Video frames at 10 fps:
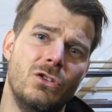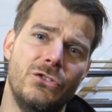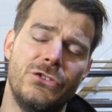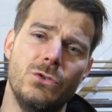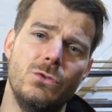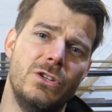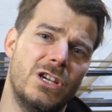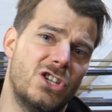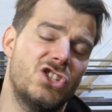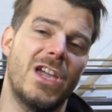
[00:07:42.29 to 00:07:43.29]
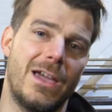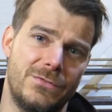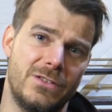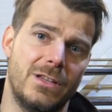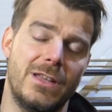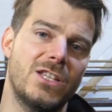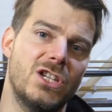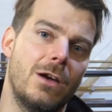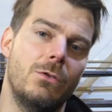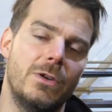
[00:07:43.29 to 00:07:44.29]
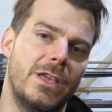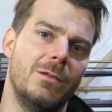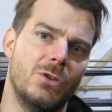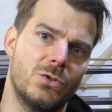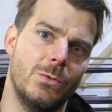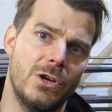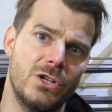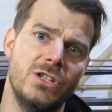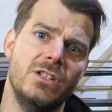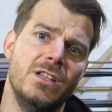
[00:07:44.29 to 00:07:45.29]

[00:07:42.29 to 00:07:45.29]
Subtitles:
onto the shaft, and that's how a gearbox works.